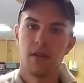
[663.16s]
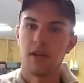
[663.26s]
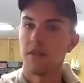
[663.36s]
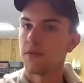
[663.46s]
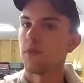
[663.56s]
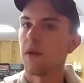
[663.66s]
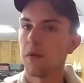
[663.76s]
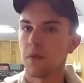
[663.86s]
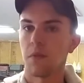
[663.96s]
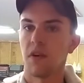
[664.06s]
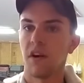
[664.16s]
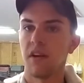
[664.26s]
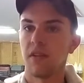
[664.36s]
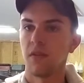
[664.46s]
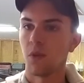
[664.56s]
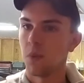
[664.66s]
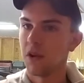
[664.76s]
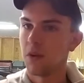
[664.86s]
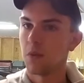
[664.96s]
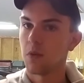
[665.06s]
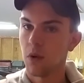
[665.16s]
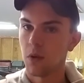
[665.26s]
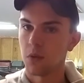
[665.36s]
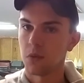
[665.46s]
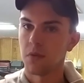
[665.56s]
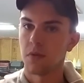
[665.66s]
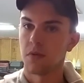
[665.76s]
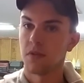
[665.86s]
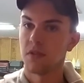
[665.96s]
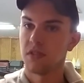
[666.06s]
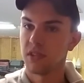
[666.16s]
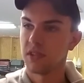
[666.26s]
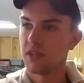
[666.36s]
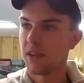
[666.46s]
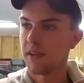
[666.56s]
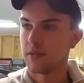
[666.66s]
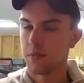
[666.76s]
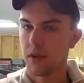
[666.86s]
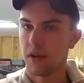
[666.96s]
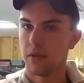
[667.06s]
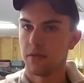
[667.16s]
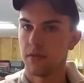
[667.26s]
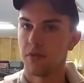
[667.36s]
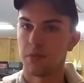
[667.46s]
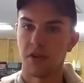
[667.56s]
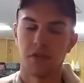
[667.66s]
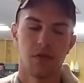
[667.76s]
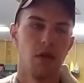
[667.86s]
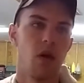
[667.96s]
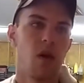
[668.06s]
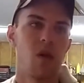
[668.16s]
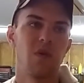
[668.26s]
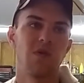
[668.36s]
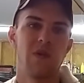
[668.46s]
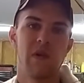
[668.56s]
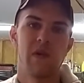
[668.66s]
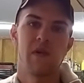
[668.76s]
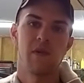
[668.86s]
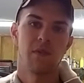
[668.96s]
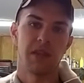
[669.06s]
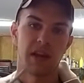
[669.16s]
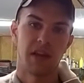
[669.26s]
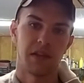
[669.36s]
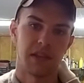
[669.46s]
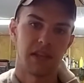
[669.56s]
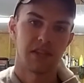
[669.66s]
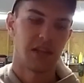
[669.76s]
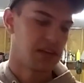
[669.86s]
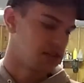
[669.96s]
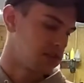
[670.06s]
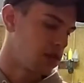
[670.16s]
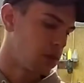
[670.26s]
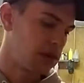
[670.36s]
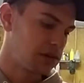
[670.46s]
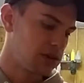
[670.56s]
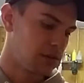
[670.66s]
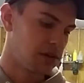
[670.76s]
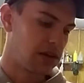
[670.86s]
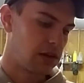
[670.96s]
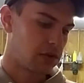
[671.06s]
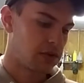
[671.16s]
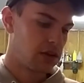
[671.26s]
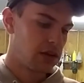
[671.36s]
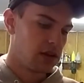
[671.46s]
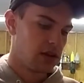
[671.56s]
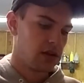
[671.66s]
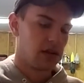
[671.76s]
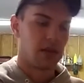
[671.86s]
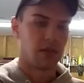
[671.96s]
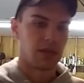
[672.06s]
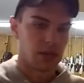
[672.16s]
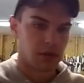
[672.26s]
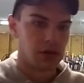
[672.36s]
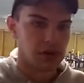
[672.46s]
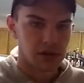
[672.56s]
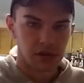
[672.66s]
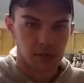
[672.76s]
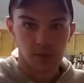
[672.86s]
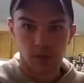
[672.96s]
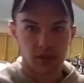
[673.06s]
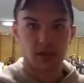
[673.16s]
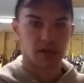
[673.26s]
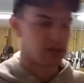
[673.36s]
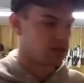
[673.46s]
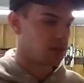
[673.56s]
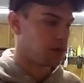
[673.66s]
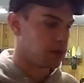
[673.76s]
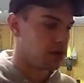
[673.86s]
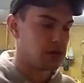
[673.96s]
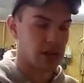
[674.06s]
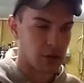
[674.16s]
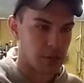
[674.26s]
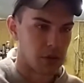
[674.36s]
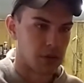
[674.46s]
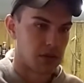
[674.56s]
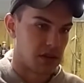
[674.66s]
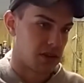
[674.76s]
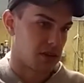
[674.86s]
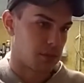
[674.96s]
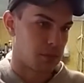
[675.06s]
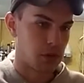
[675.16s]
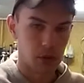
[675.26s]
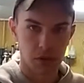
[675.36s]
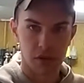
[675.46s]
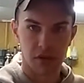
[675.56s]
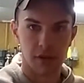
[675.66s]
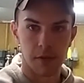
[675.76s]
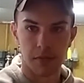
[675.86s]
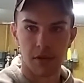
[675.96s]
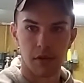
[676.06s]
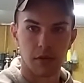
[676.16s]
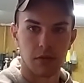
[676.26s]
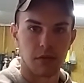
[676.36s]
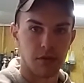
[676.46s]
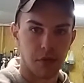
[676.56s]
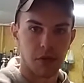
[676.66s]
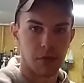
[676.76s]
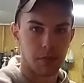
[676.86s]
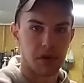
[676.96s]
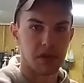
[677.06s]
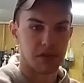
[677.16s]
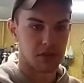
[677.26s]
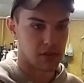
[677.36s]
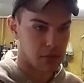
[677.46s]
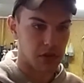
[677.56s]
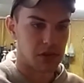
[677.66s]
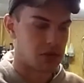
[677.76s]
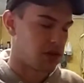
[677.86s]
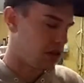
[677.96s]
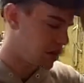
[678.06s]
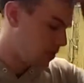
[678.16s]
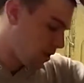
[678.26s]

if you weld it right, the weld will hold 60,000 pounds of pressure. And how they test that is they'll weld something together and then they'll hook something up to it that'll pull it, and they'll pull it up until the point it breaks, and they'll measure that.